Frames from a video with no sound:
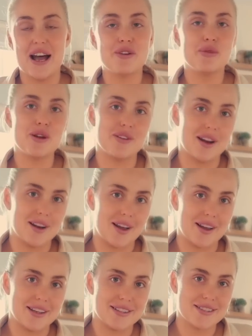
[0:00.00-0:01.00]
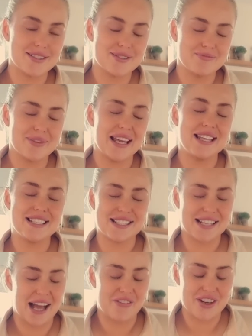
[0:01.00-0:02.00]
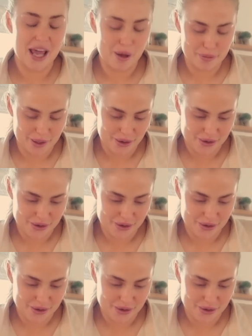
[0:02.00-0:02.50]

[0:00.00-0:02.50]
and we realised he didn't have a nappy